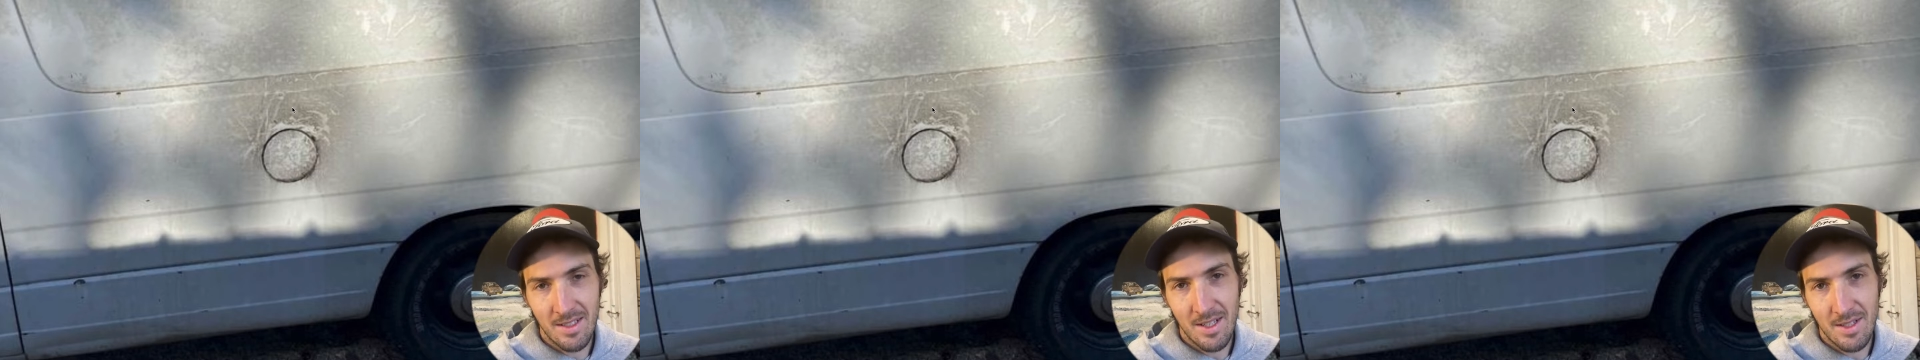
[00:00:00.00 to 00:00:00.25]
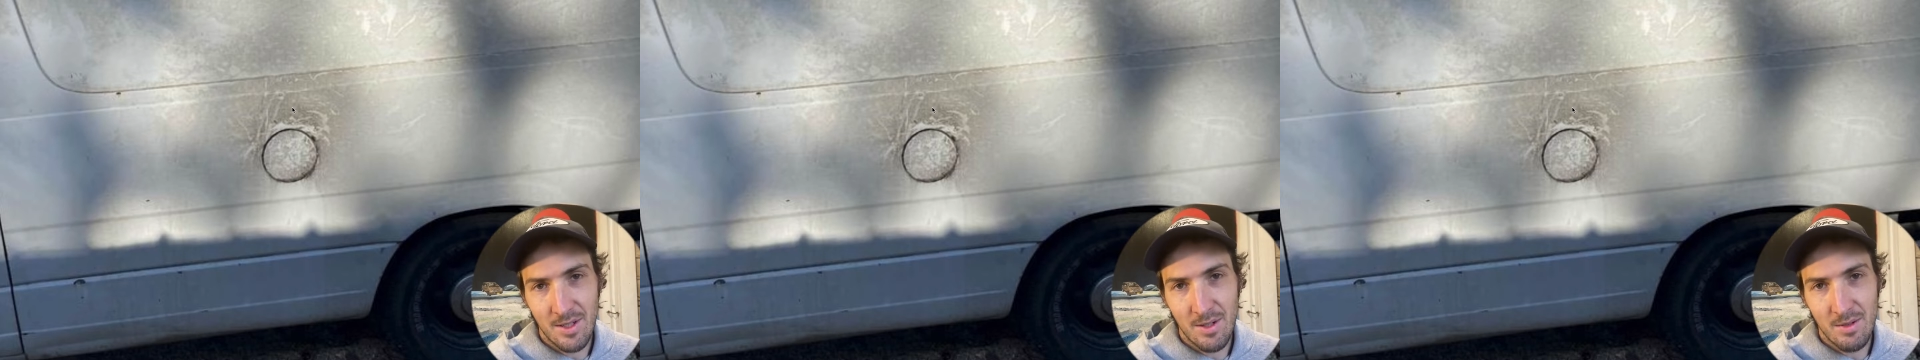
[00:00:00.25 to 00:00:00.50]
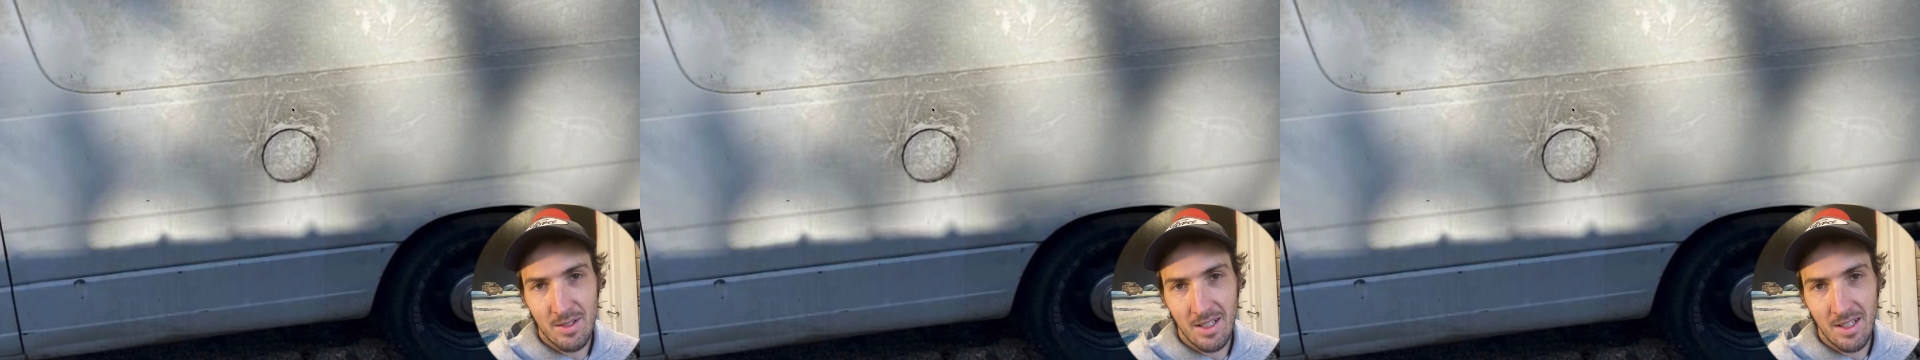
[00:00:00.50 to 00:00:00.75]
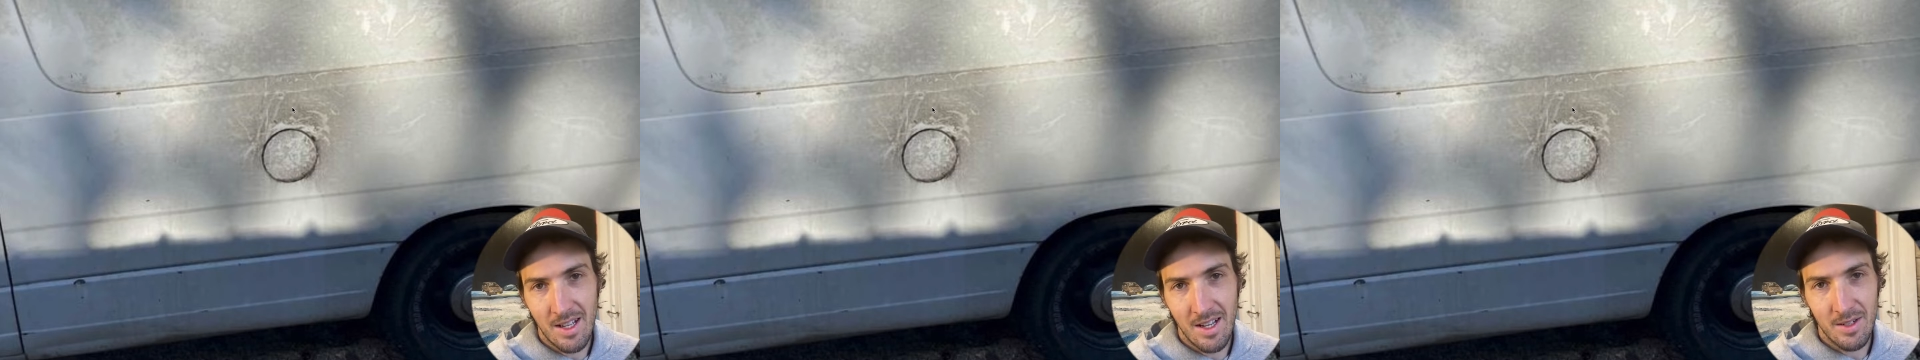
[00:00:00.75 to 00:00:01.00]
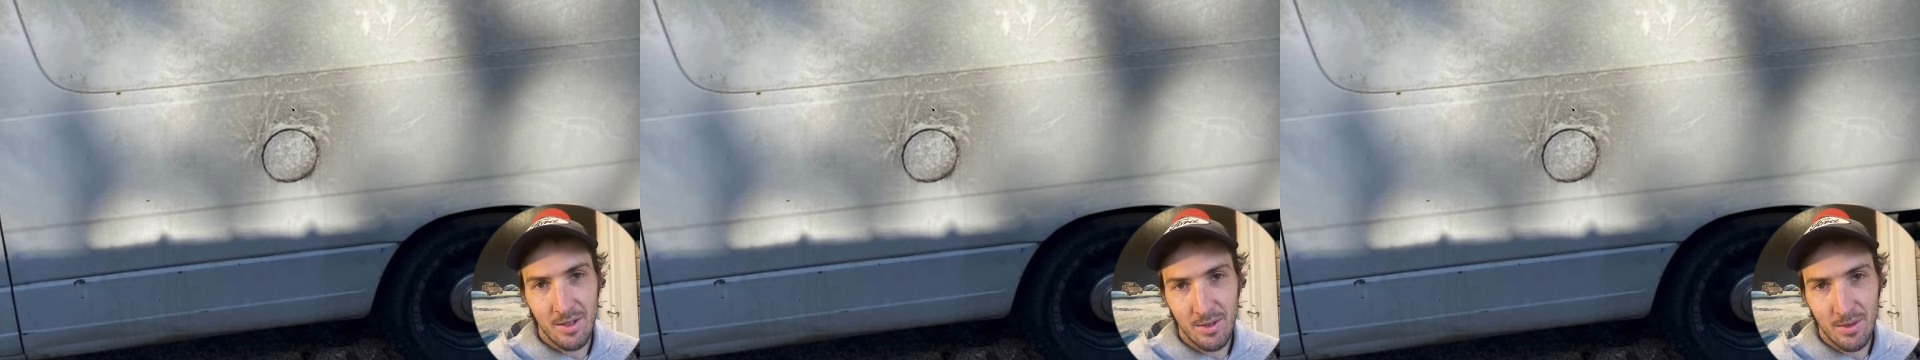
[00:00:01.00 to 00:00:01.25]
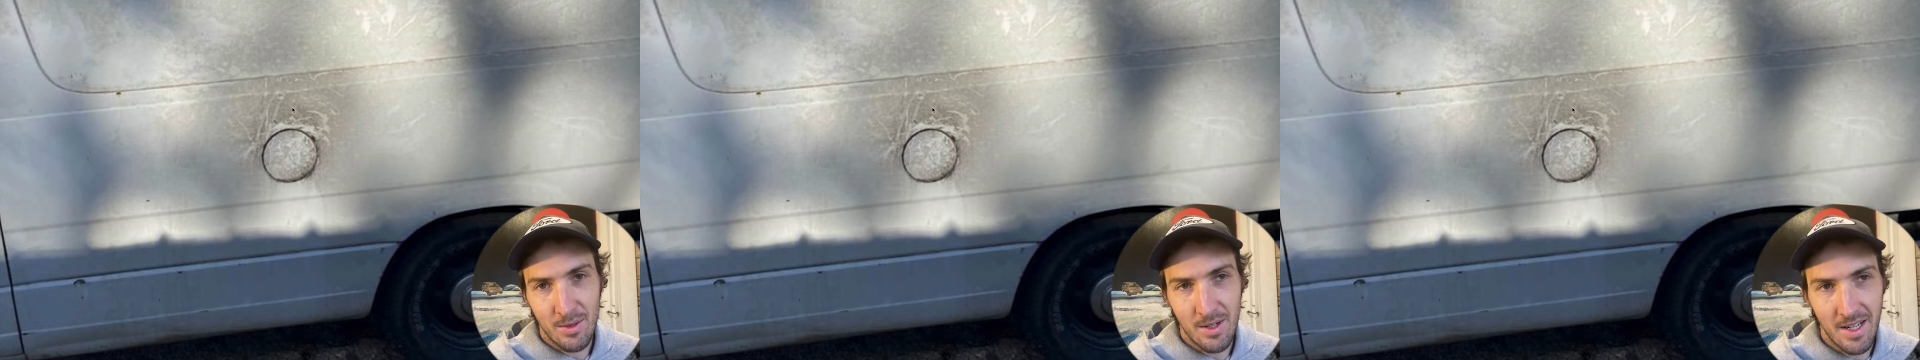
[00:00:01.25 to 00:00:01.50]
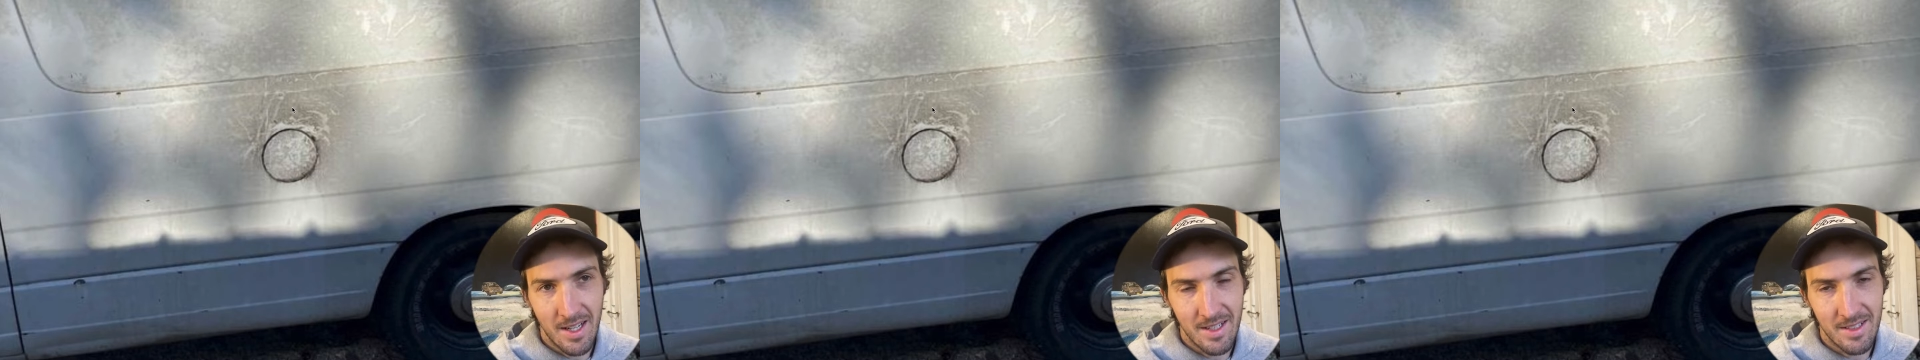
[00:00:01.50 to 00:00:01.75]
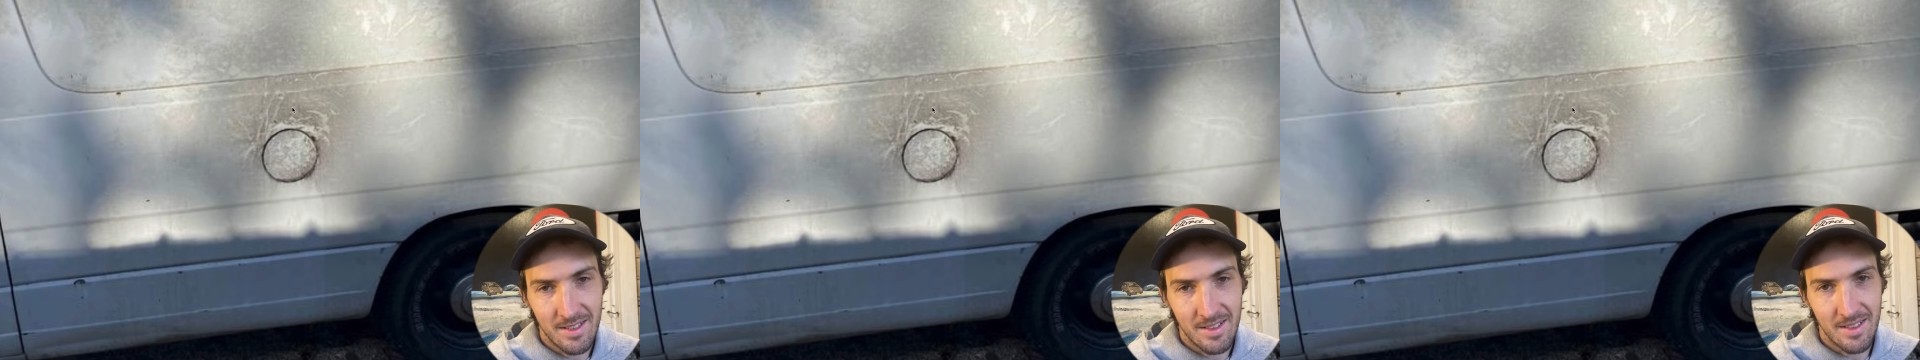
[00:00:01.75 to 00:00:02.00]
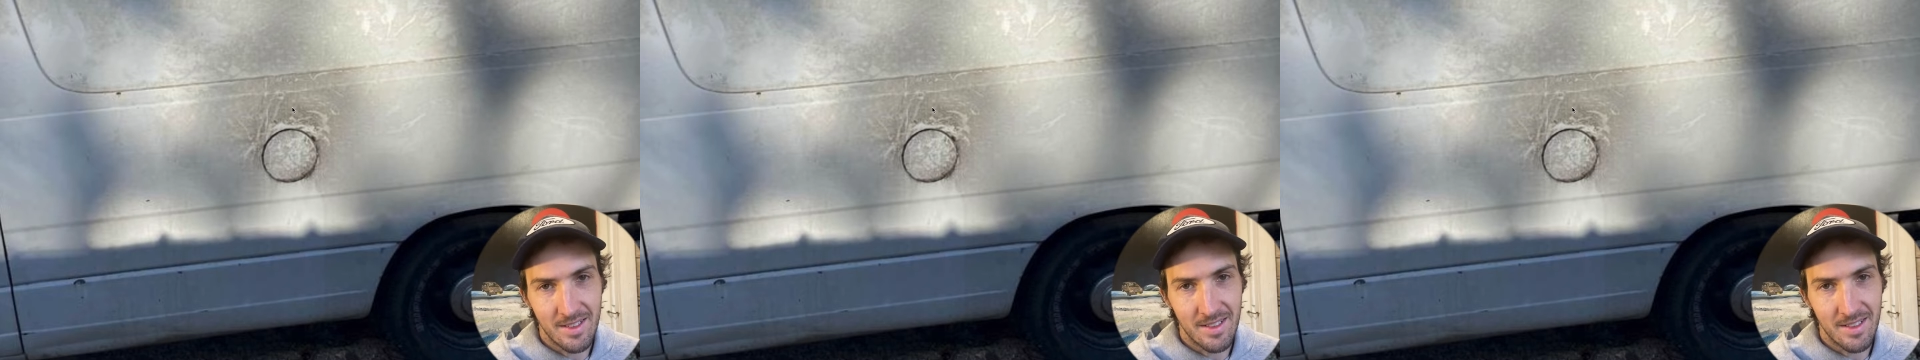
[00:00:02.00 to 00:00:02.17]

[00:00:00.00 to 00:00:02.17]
gets used a lot, or a door handle, or,